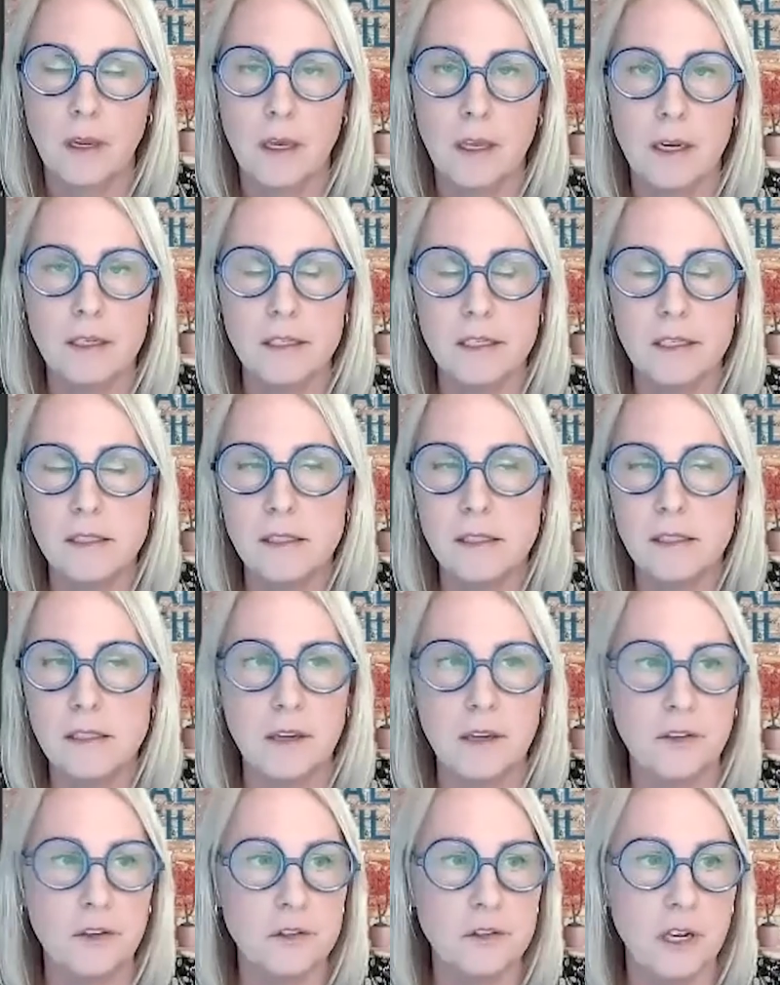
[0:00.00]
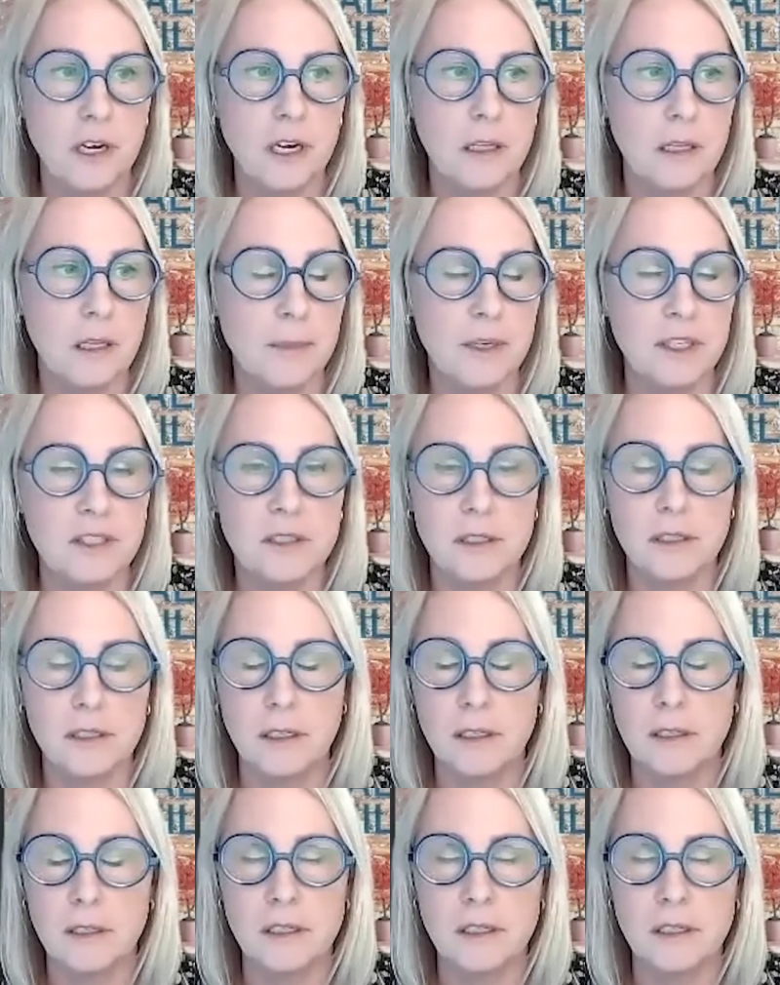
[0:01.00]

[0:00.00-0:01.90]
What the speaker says: And it doesn't sound like there's any limit to